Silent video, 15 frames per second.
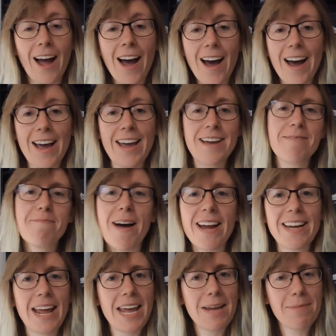Hi,
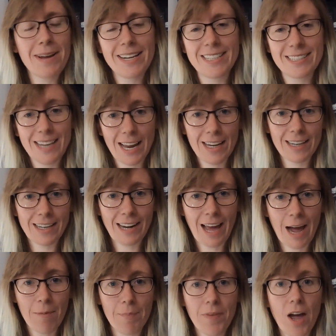my name is Natalie
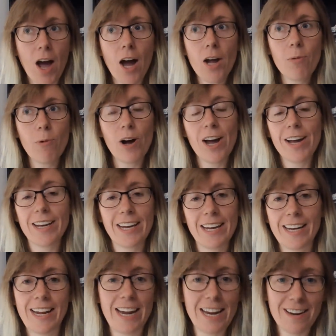Lamb. I work
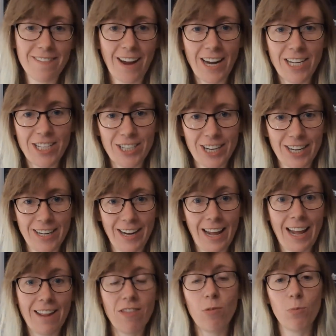in innovation
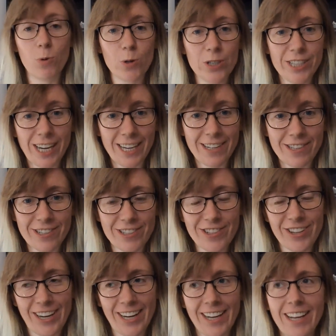in the water
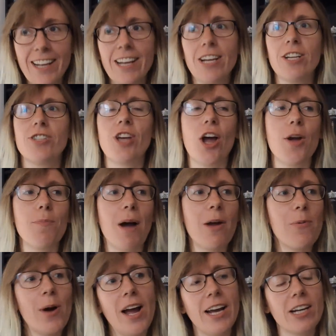industry. So my
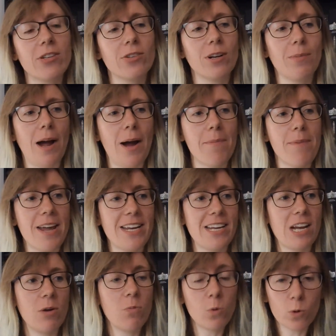work is all about
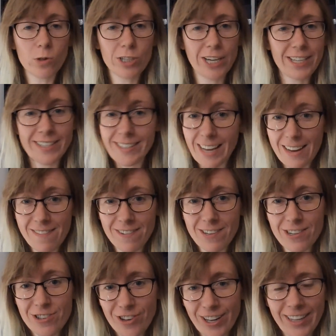making water safer
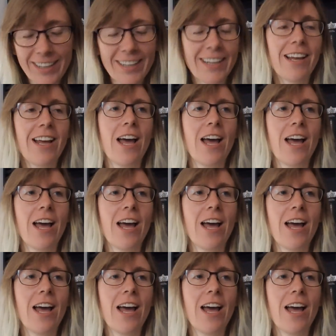to drink,